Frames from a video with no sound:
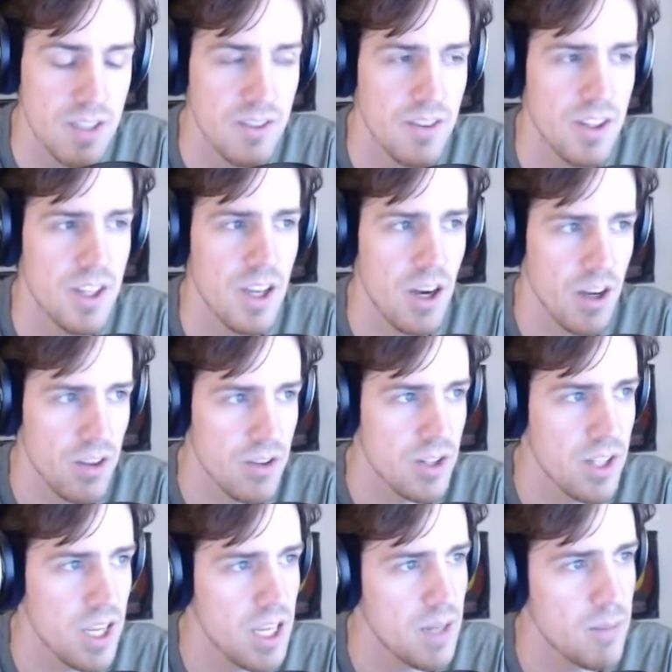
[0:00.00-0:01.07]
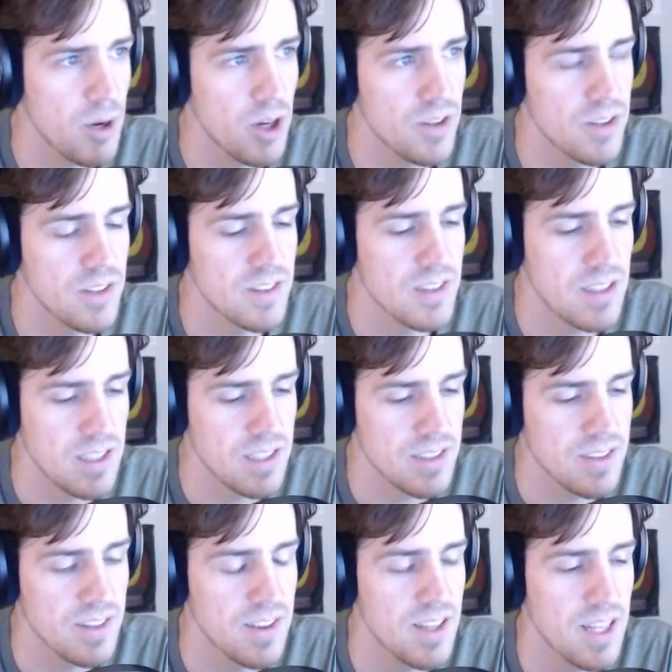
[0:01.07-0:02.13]
is the other game on this
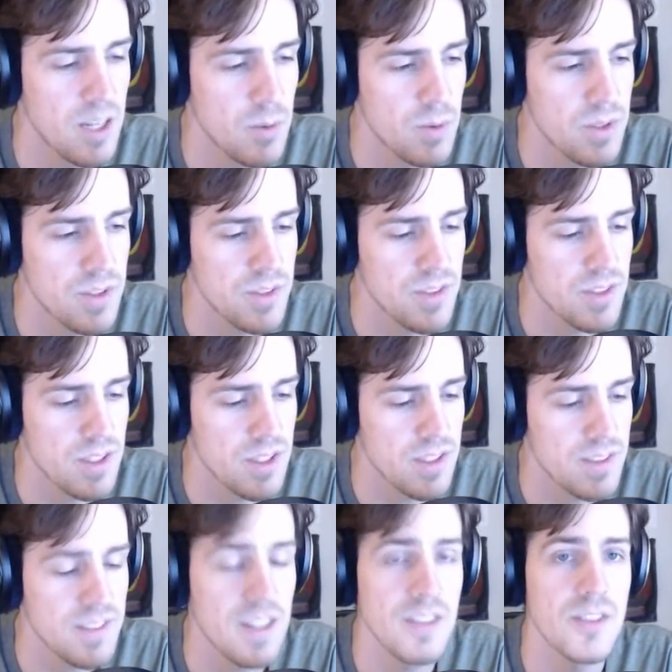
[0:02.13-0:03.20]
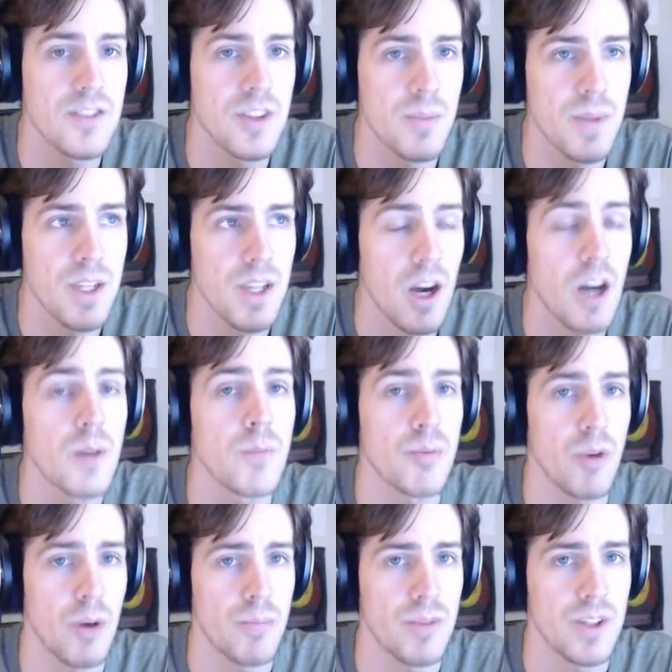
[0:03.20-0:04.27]
list that was sent to me
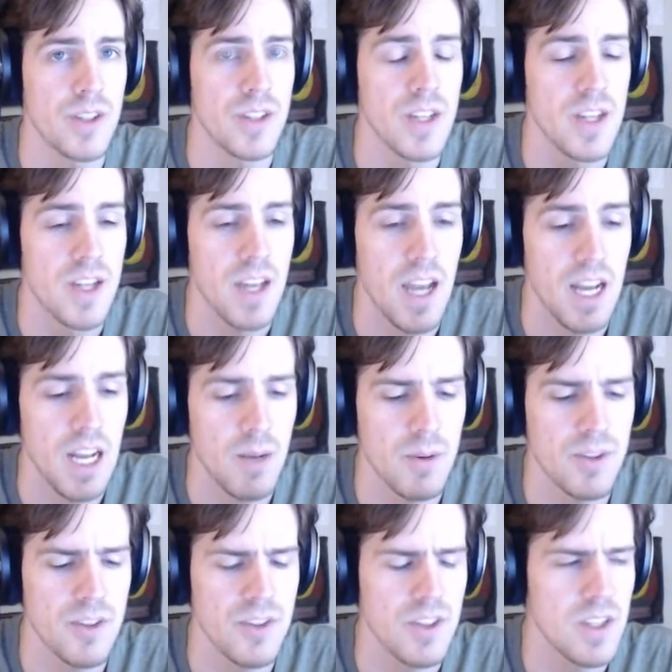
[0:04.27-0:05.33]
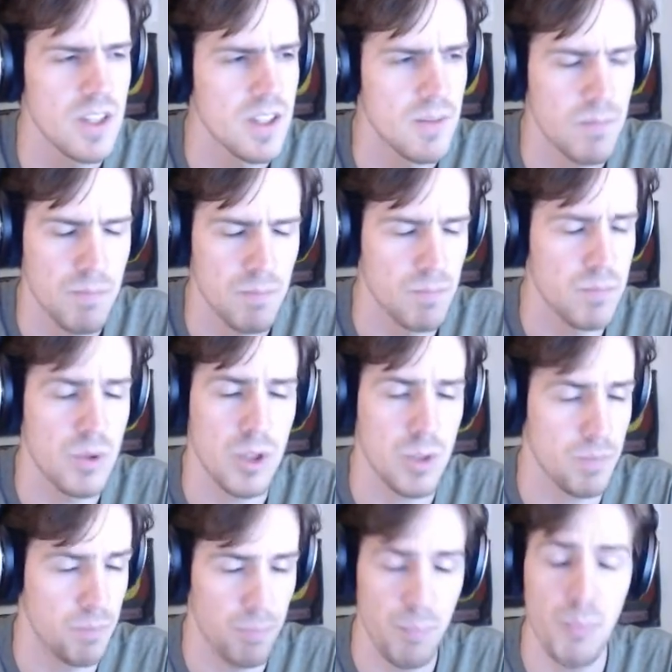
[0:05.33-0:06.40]
unprompted, and I was
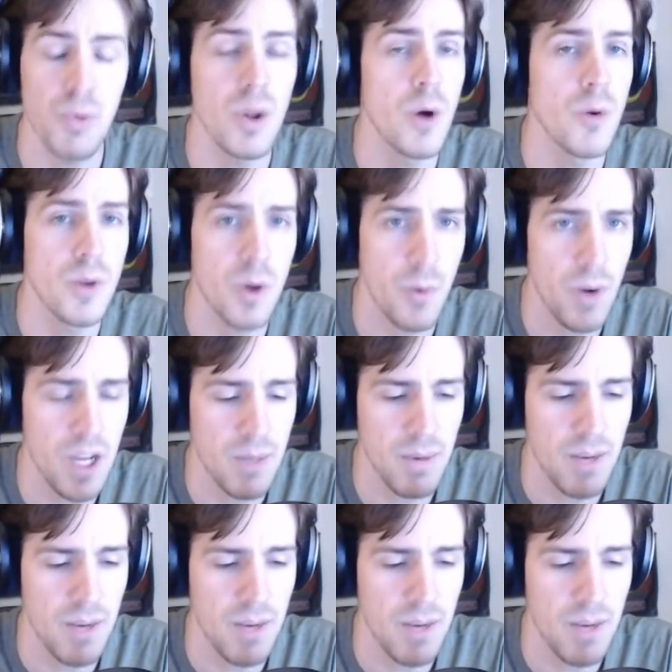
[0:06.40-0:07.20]
blown away